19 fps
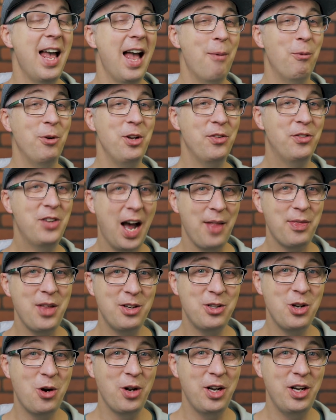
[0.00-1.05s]
And when you've got
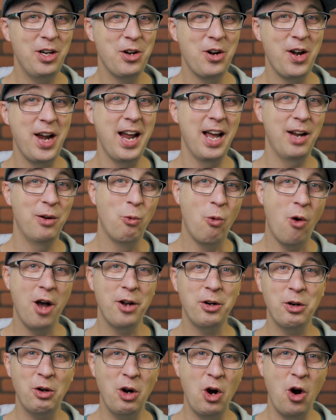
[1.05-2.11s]
that donut in your hand,
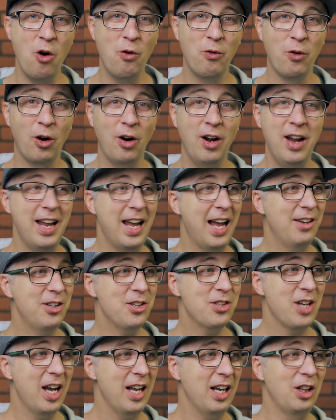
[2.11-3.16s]
wander over and
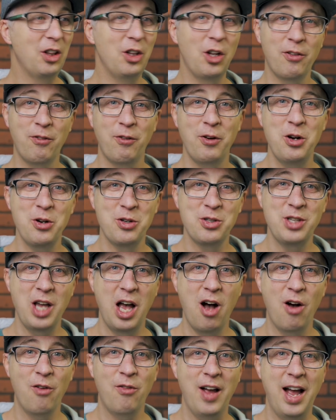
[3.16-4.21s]
just kind of look for
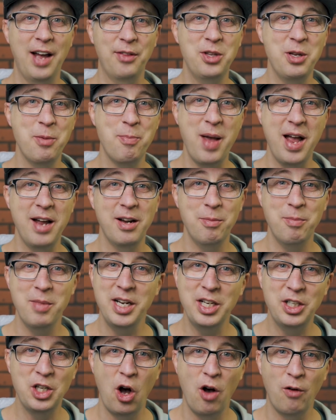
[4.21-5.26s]
yourself at the abandoned
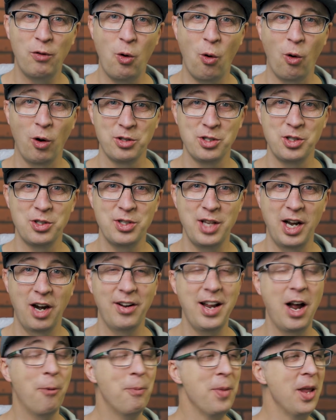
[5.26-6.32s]
mini golf course that's there.
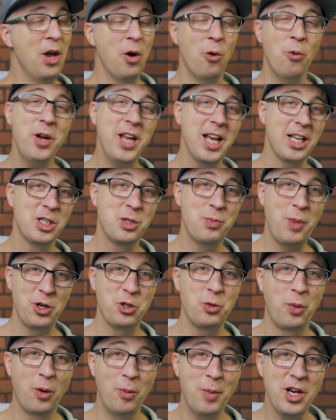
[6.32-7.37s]
Now, we had
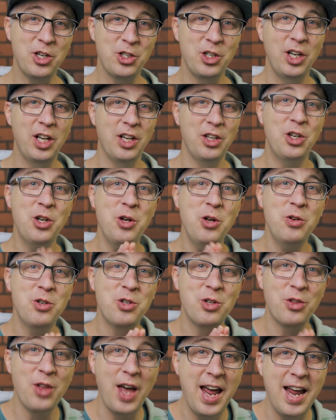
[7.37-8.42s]
special permission and
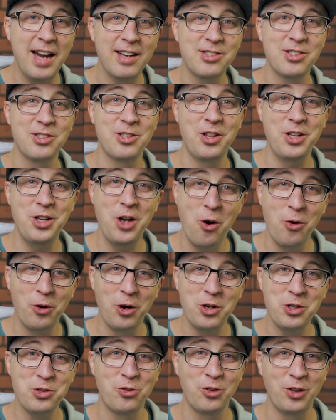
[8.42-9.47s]
huge thanks to the
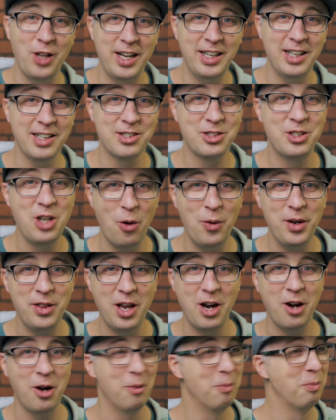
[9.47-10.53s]
owners for letting us go in
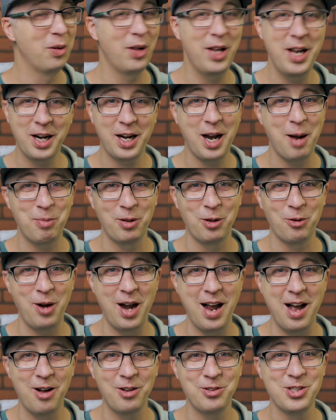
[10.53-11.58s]
there and play a couple of
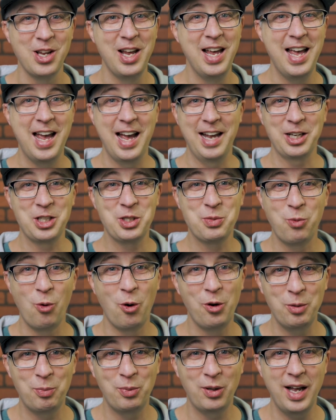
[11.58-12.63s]
rounds and
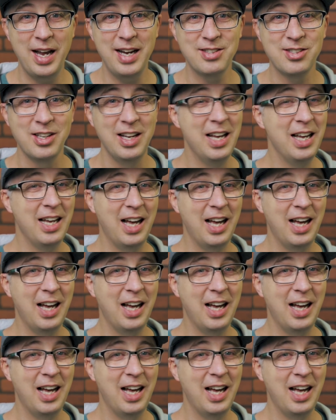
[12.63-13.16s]
explore the place.